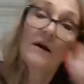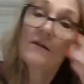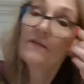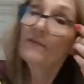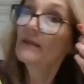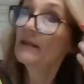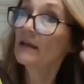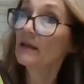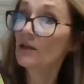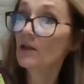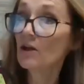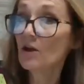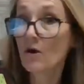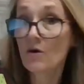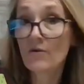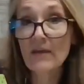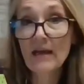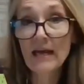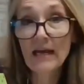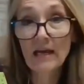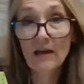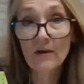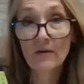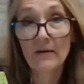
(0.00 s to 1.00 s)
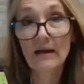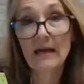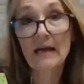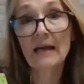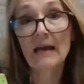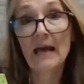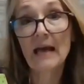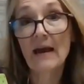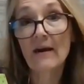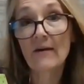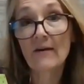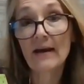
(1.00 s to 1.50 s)
the, you know, the earring
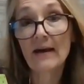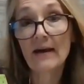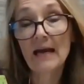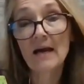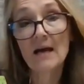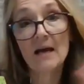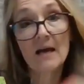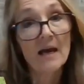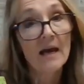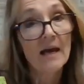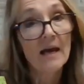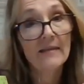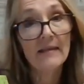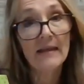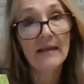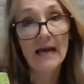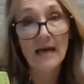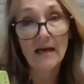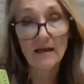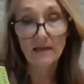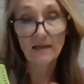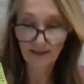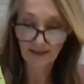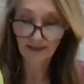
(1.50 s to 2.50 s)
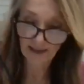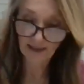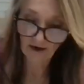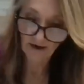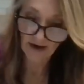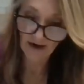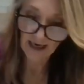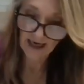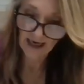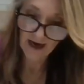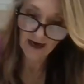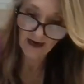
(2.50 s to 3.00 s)
area and the necklace
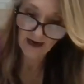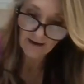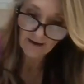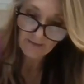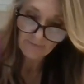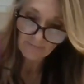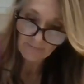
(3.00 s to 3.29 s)
area,